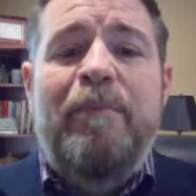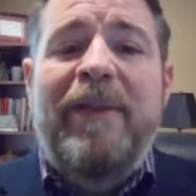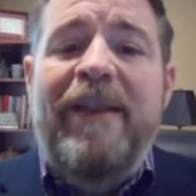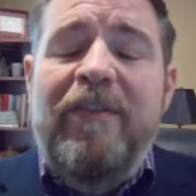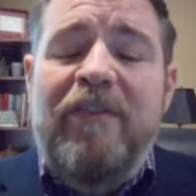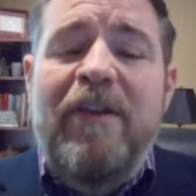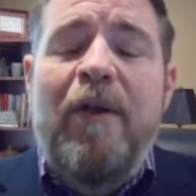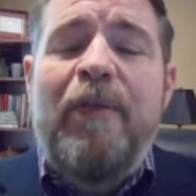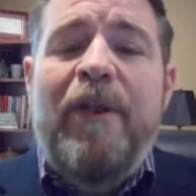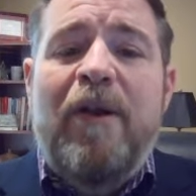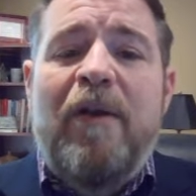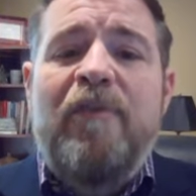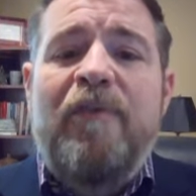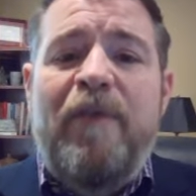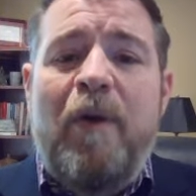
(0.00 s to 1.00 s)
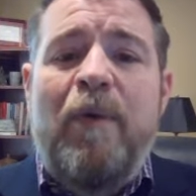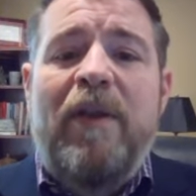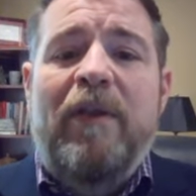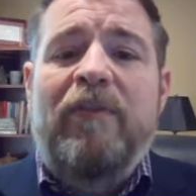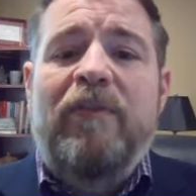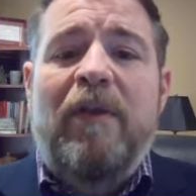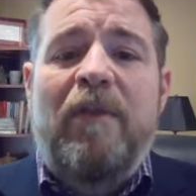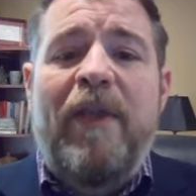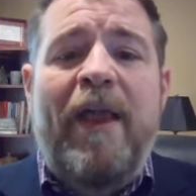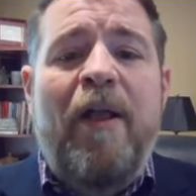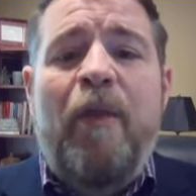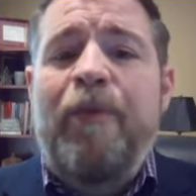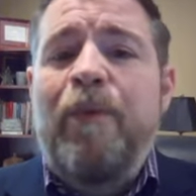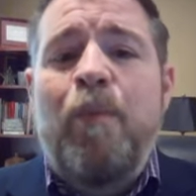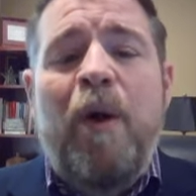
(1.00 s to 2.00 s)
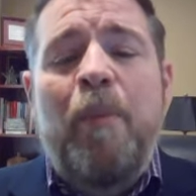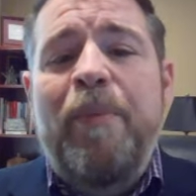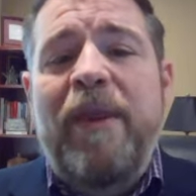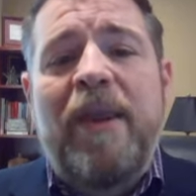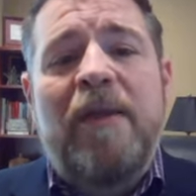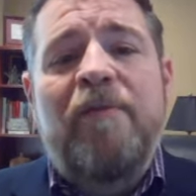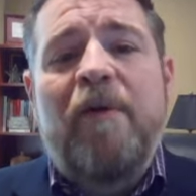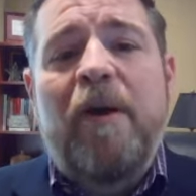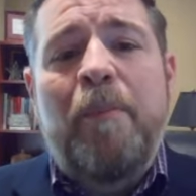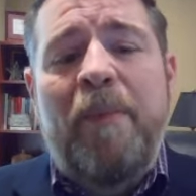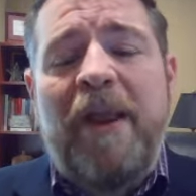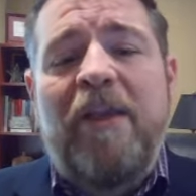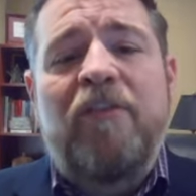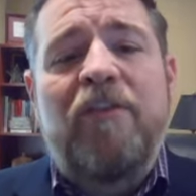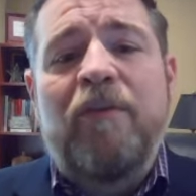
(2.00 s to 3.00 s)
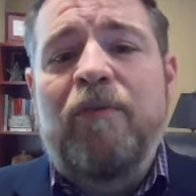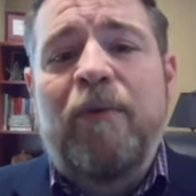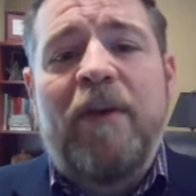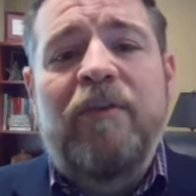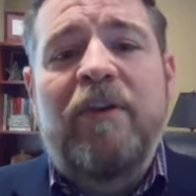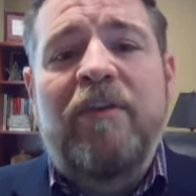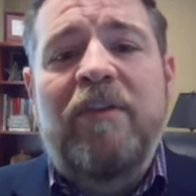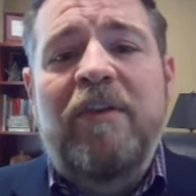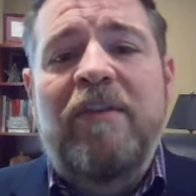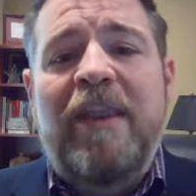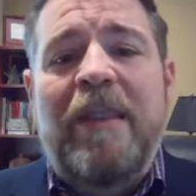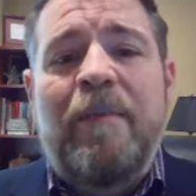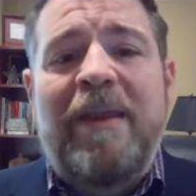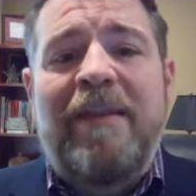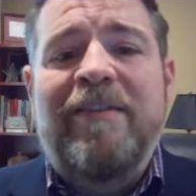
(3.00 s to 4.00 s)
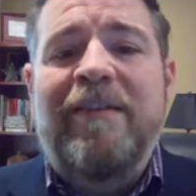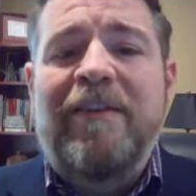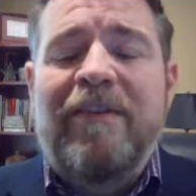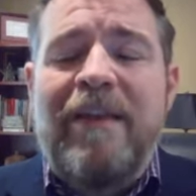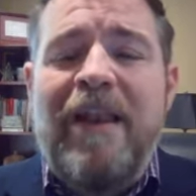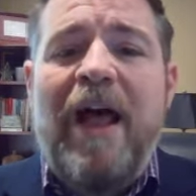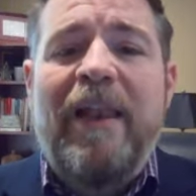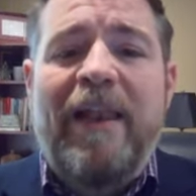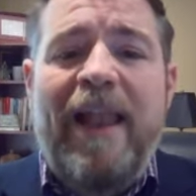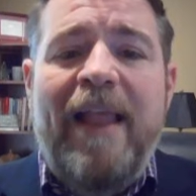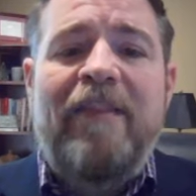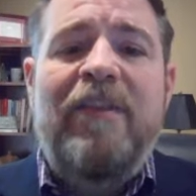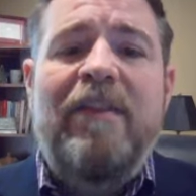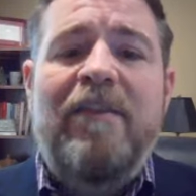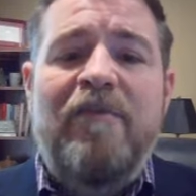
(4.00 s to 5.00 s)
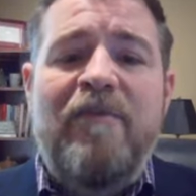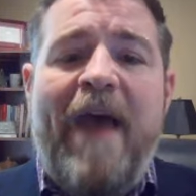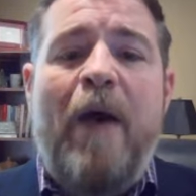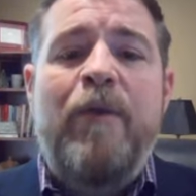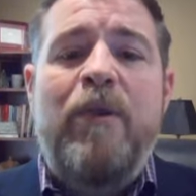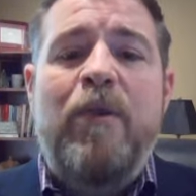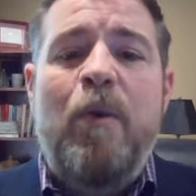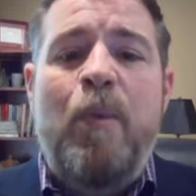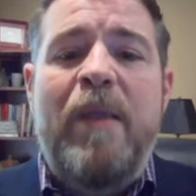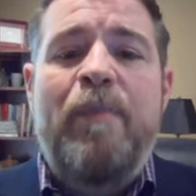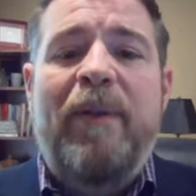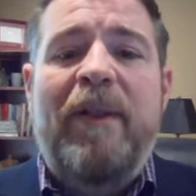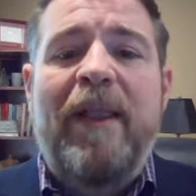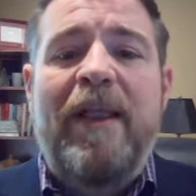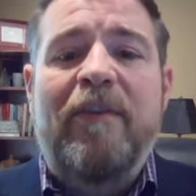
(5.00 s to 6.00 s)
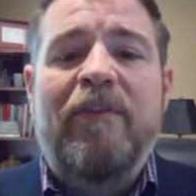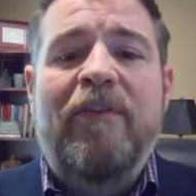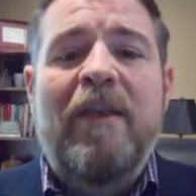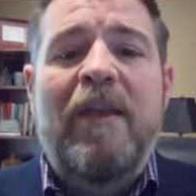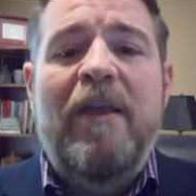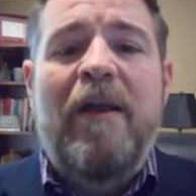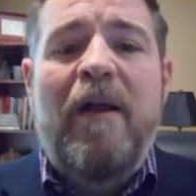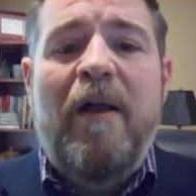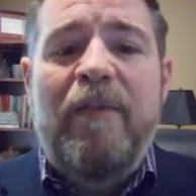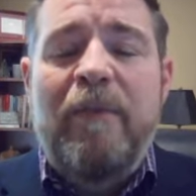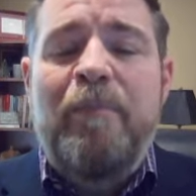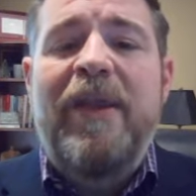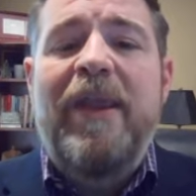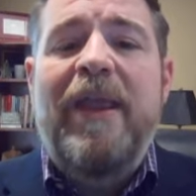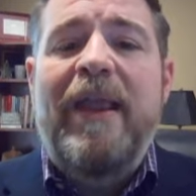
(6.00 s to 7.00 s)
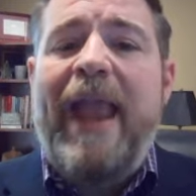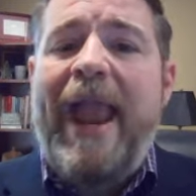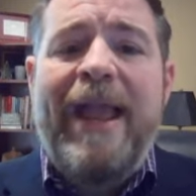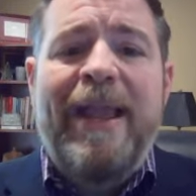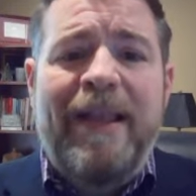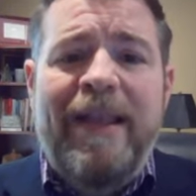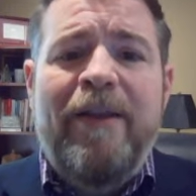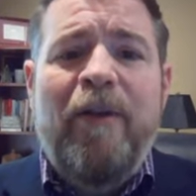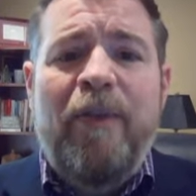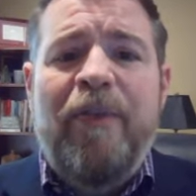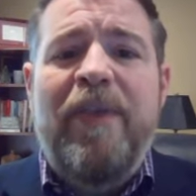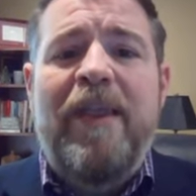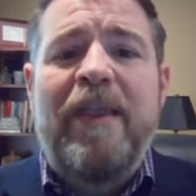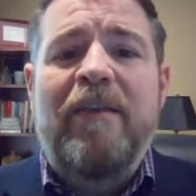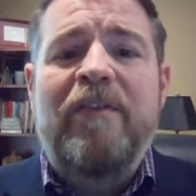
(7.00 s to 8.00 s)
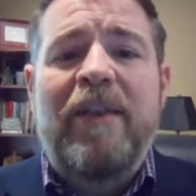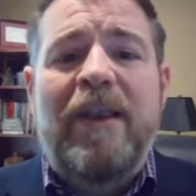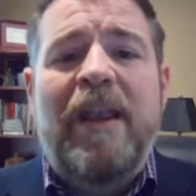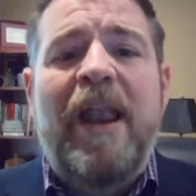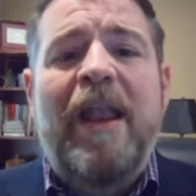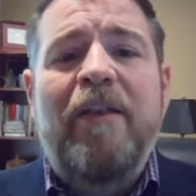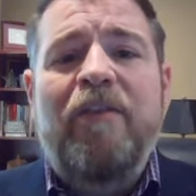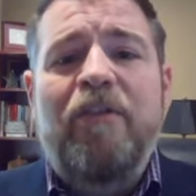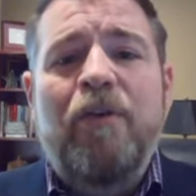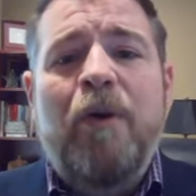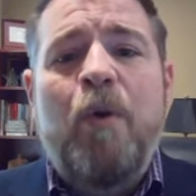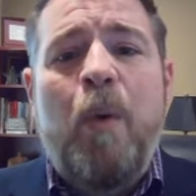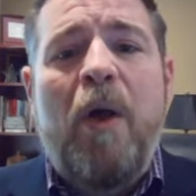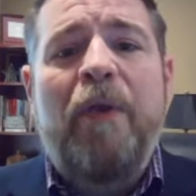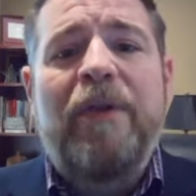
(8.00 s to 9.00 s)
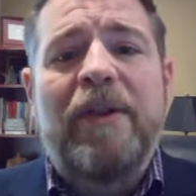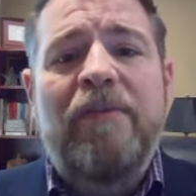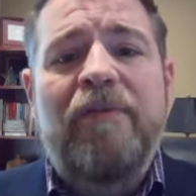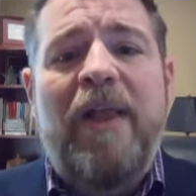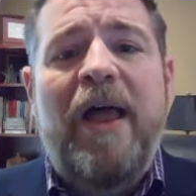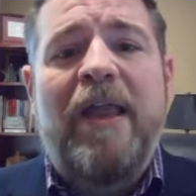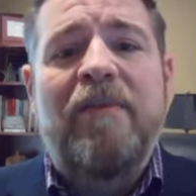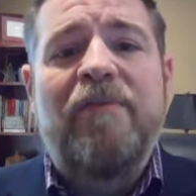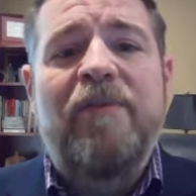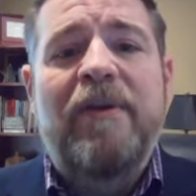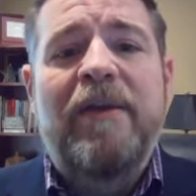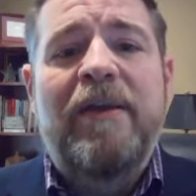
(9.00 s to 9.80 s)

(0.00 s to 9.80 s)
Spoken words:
Please know that our focus on the health and well-being of our patients, residents, and teammates does not lessen the value we place on the big and little things that enhance your quality of life.